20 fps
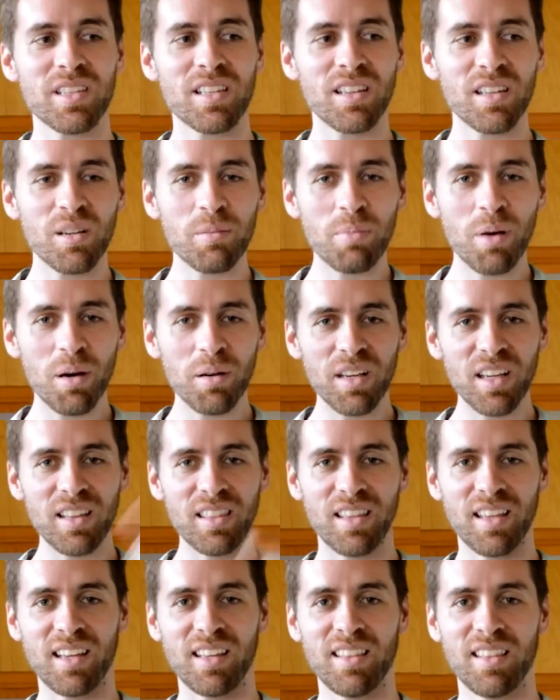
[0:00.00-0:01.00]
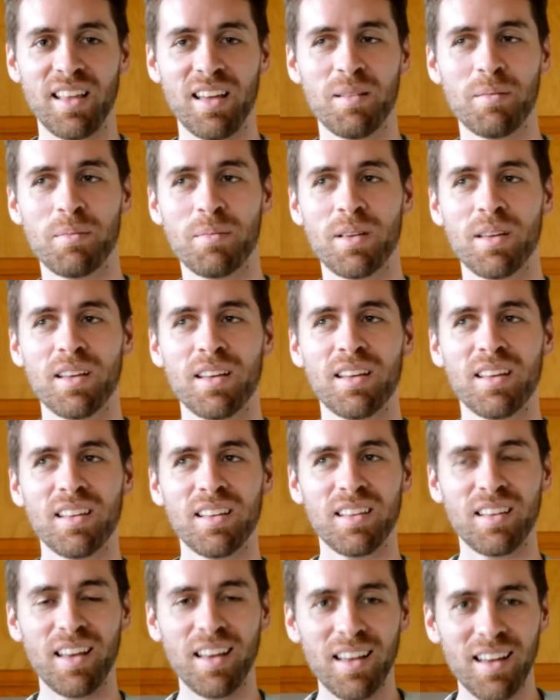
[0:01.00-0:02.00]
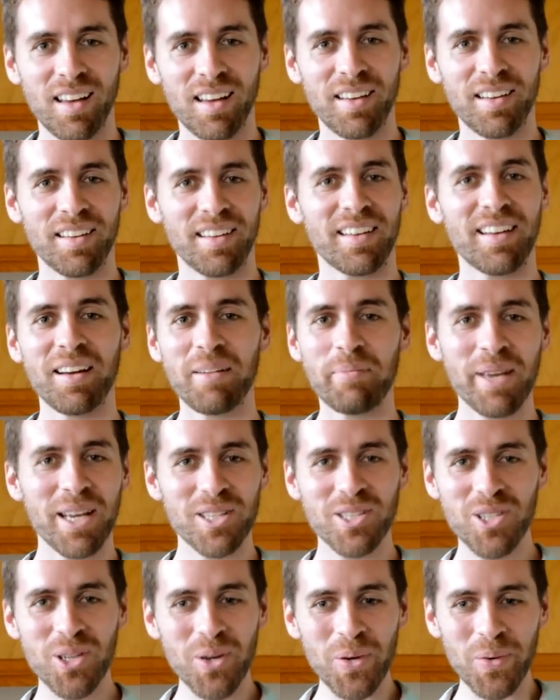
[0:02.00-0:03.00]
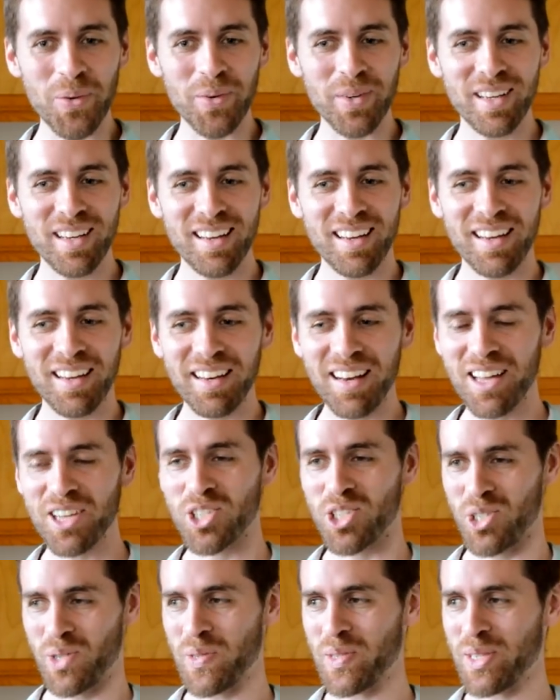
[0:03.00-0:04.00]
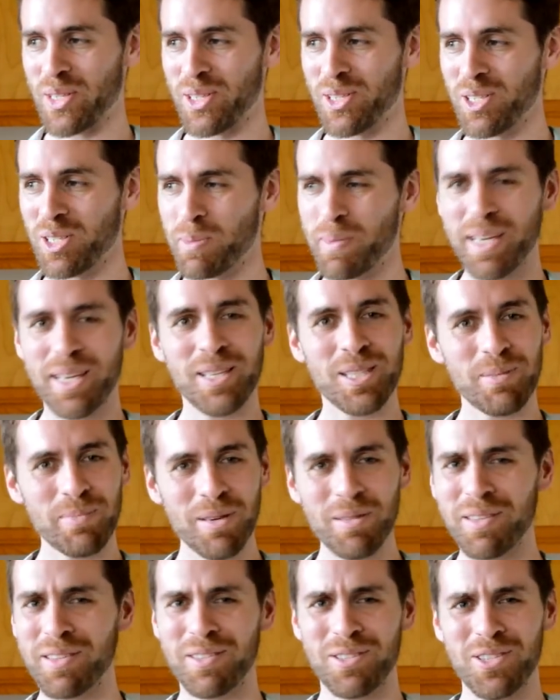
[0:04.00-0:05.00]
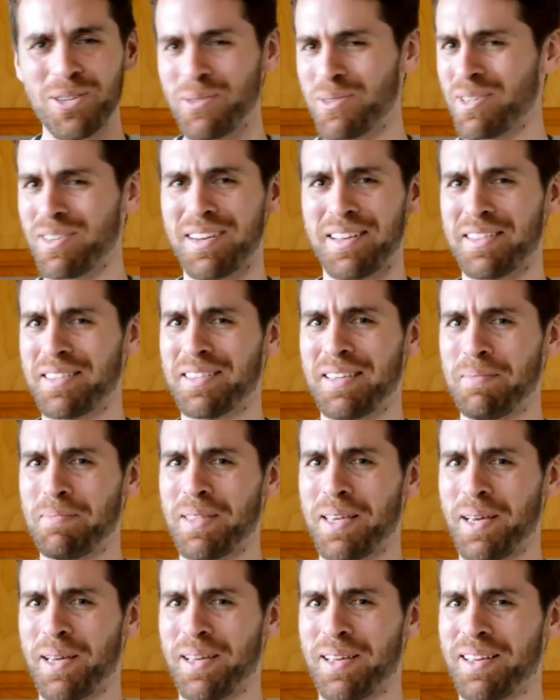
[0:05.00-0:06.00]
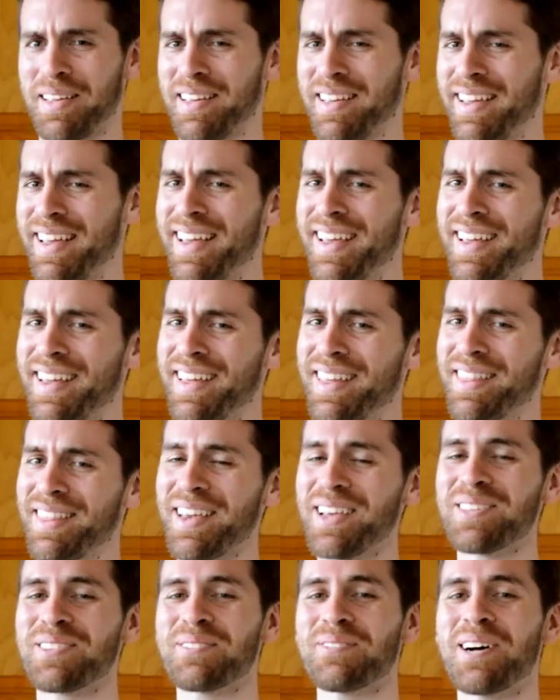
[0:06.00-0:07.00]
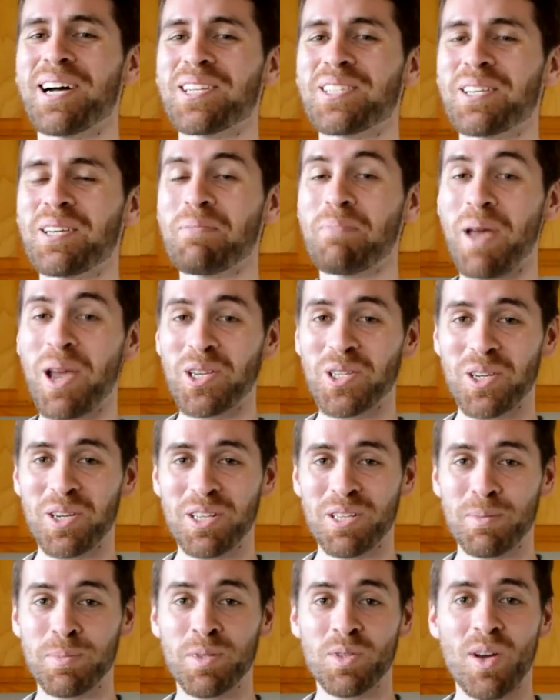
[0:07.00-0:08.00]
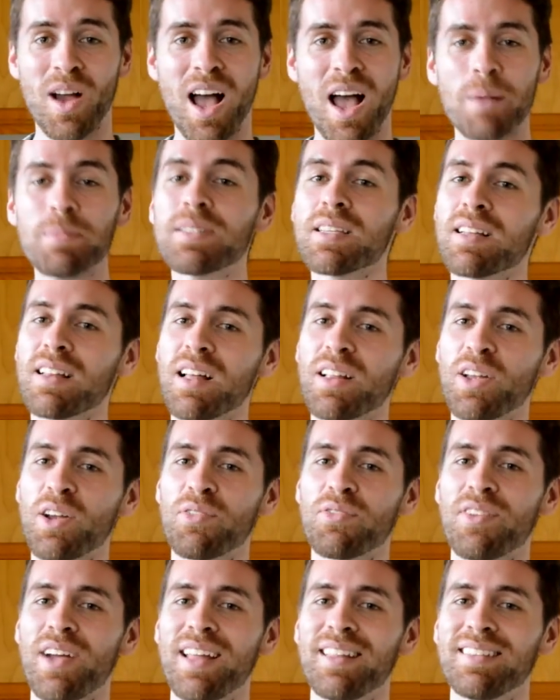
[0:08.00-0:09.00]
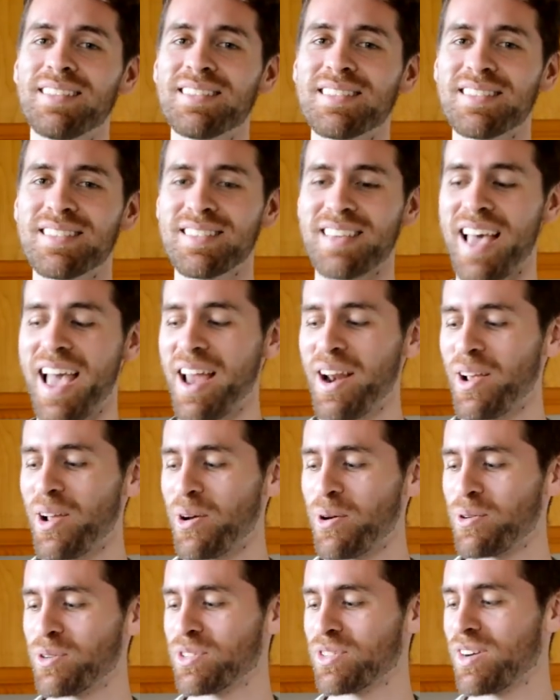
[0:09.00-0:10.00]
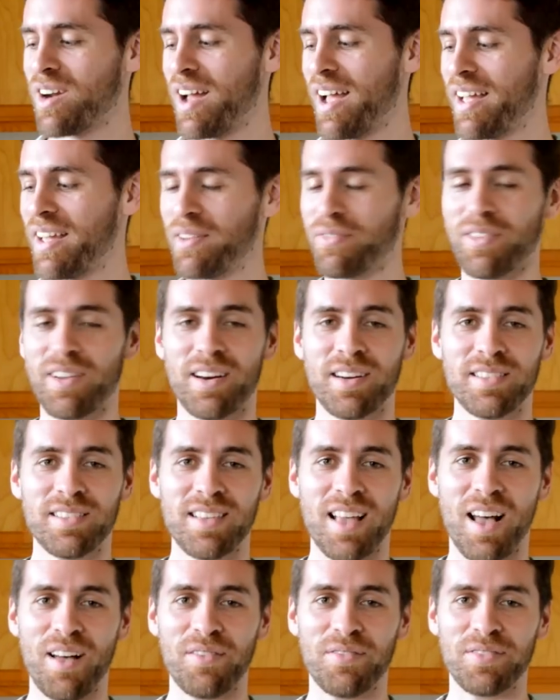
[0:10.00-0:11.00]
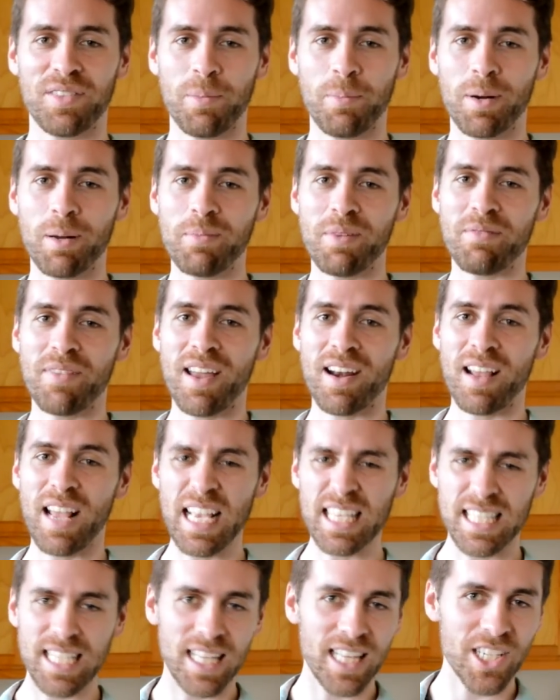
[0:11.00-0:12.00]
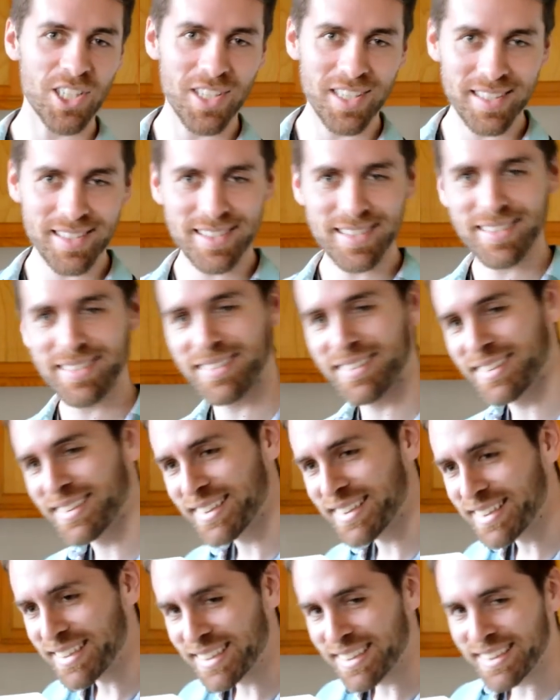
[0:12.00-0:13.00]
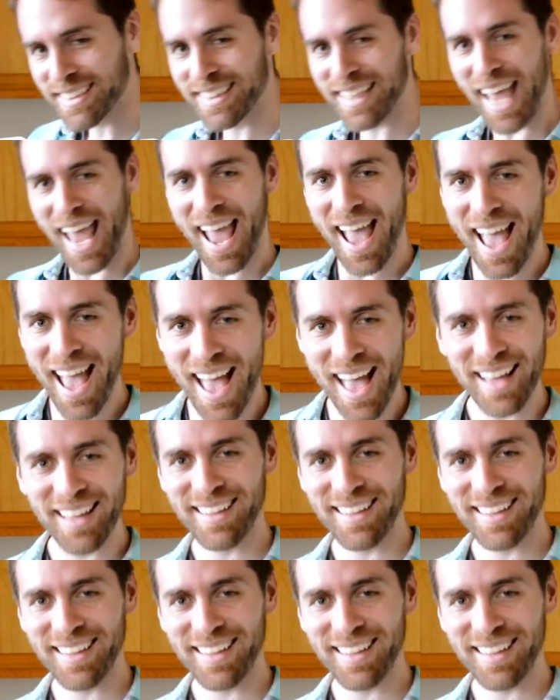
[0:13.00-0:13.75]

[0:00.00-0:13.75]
the little pokey thing in them. Yeah, gotta make do. And not juicers, because smoothies and juice are not the same thing. Thanks for watching. Make sure to subscribe, tell all your friends, and go try it for yourself. The Primavera is delicious. Yeah.